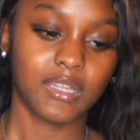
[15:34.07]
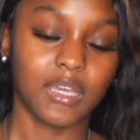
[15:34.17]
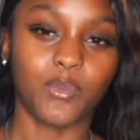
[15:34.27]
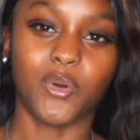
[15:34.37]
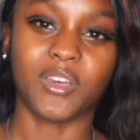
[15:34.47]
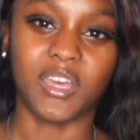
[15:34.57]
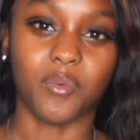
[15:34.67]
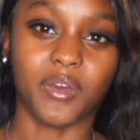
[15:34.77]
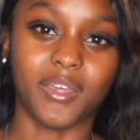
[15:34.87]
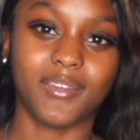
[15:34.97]
it won't get
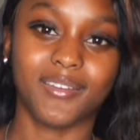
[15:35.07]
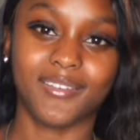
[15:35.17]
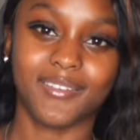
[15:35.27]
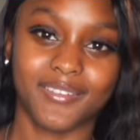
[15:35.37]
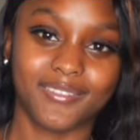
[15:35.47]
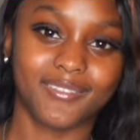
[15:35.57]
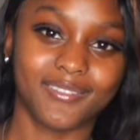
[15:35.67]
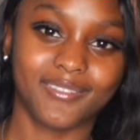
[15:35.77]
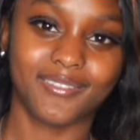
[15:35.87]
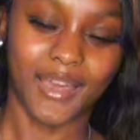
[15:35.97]
wet.
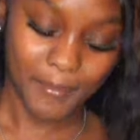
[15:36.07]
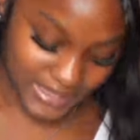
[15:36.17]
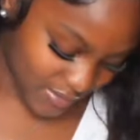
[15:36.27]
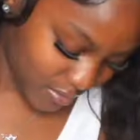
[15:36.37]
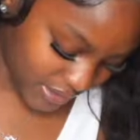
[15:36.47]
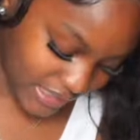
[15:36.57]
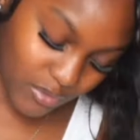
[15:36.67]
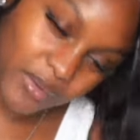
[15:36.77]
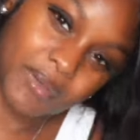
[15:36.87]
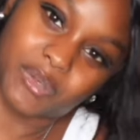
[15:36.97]
I mean, it will get
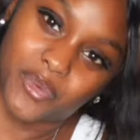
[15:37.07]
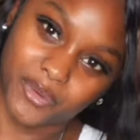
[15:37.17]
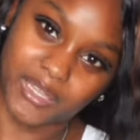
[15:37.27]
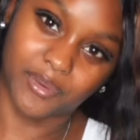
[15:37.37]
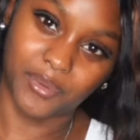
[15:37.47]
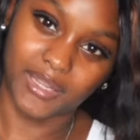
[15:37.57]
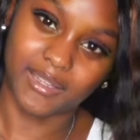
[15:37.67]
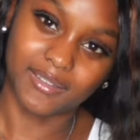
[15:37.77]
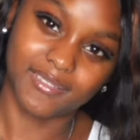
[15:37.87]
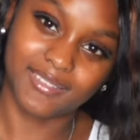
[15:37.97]
wet, but it won't get wet.
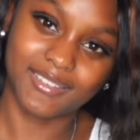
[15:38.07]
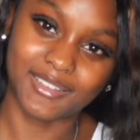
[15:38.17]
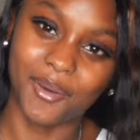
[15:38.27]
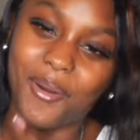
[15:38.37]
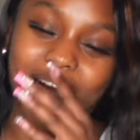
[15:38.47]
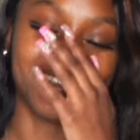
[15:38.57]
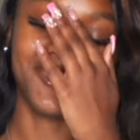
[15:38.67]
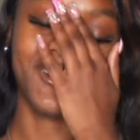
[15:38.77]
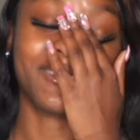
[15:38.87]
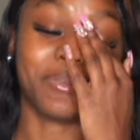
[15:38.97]
So, I don't know
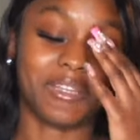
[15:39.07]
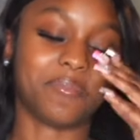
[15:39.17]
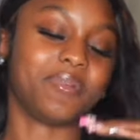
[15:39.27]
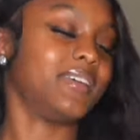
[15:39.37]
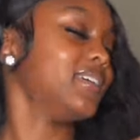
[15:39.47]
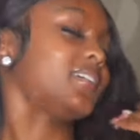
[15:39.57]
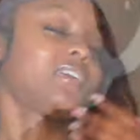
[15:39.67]
how to explain it, but